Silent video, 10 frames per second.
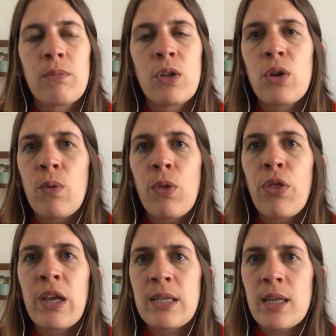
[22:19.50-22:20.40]
you know,
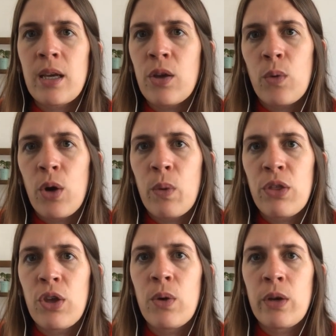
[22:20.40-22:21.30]
things that can grow
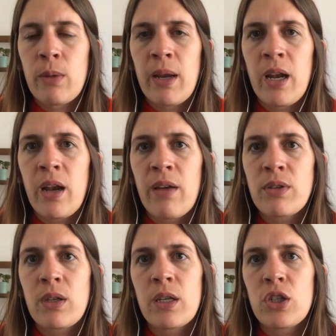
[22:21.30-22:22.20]
with you and you may not have
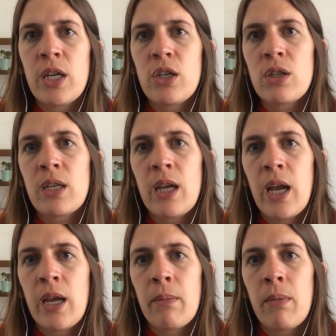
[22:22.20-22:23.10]
to like change the
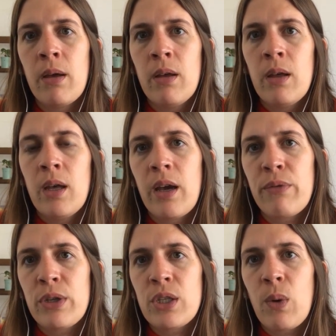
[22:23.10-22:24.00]
name
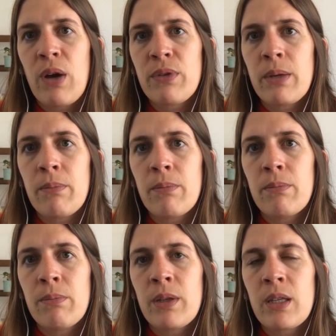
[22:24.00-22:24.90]
every so often,
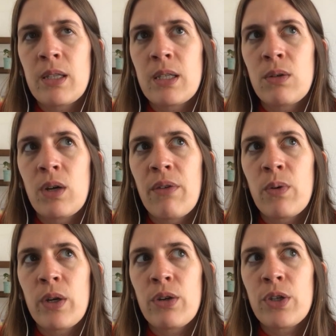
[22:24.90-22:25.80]
but that still cover
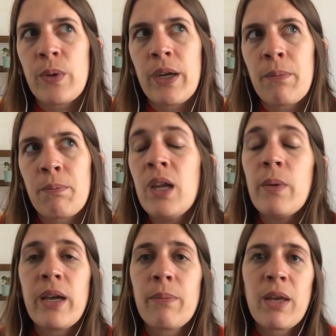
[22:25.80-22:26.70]
what you're doing.
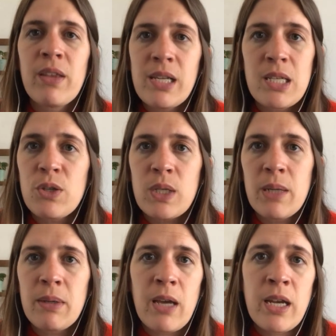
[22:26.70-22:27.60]
Anyway, I think it's
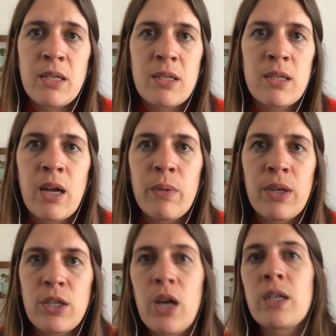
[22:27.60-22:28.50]
interesting and not
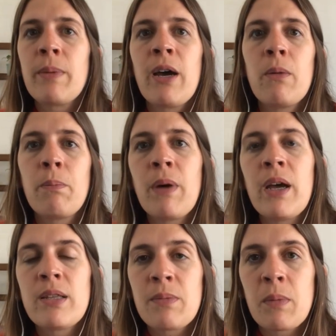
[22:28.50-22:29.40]
really talked about,
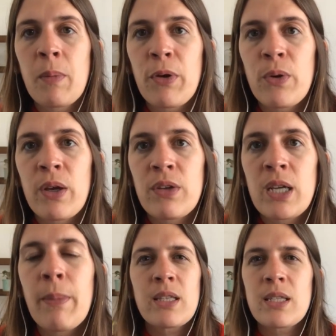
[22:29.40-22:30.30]
but something people are doing all the
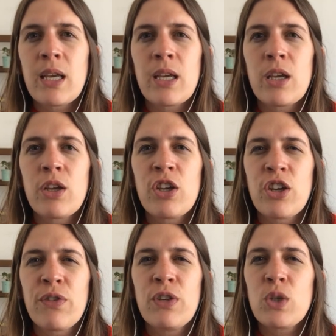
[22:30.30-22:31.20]
time. It's like
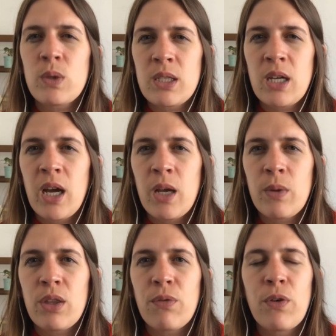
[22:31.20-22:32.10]
your visual style
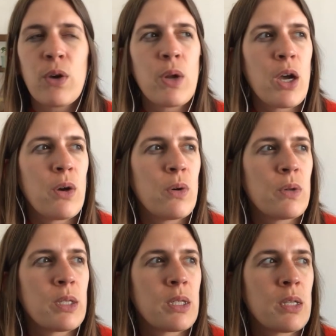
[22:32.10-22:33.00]
with the
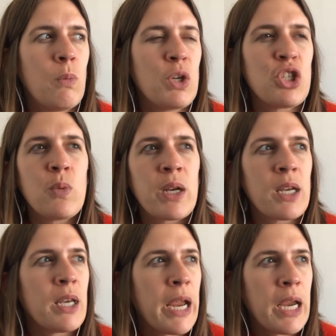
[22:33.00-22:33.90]
photos, what you want
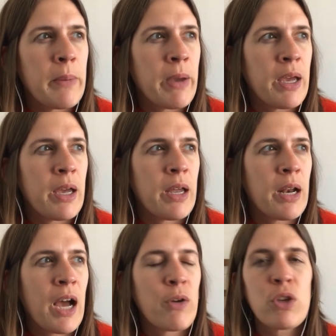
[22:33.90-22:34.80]
to name
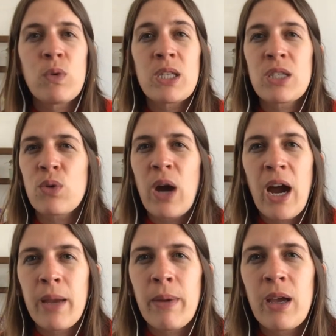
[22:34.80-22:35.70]
it, how you
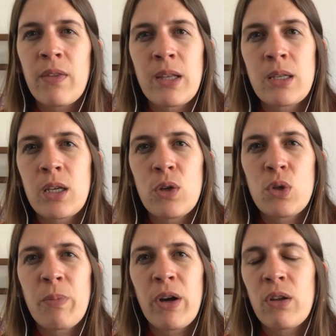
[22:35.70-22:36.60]
describe it. That's a
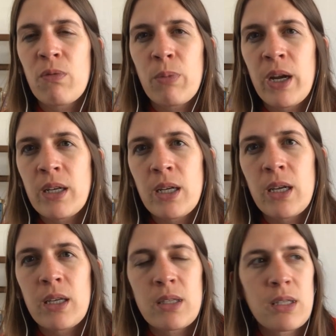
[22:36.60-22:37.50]
huge part of
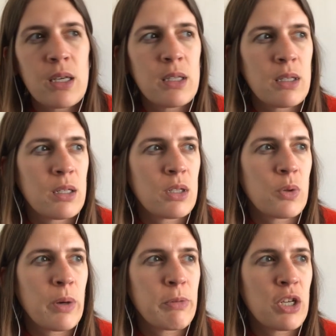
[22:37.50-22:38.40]
branding is the
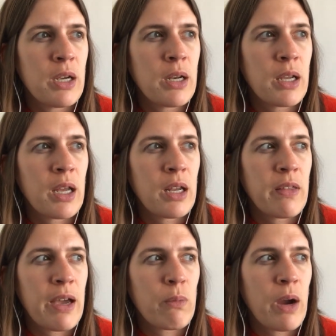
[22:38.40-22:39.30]
description and getting
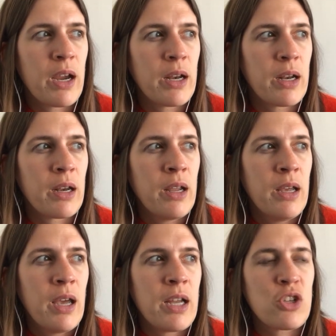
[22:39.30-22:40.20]
that right
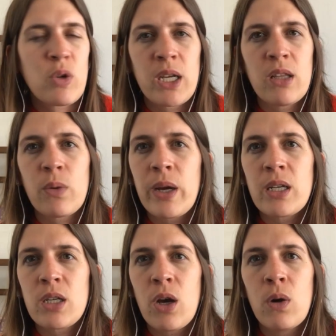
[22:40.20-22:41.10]
and striking the
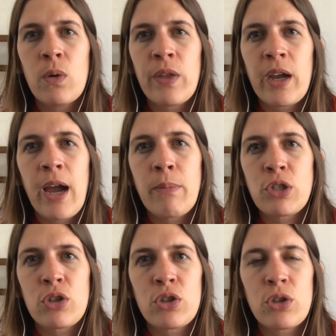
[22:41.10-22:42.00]
right tone that
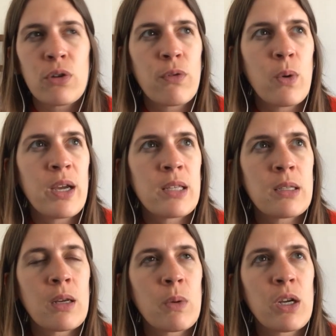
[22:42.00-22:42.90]
captures your
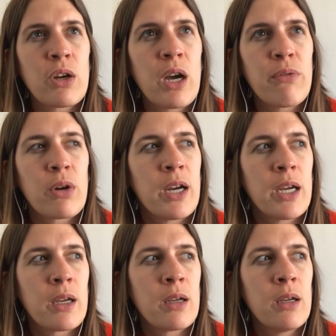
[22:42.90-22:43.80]
voice and what you're
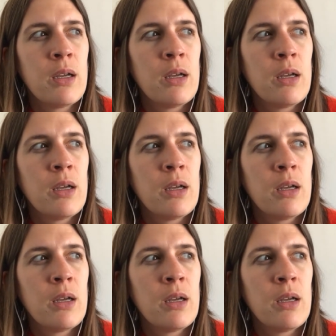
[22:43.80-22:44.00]
covering.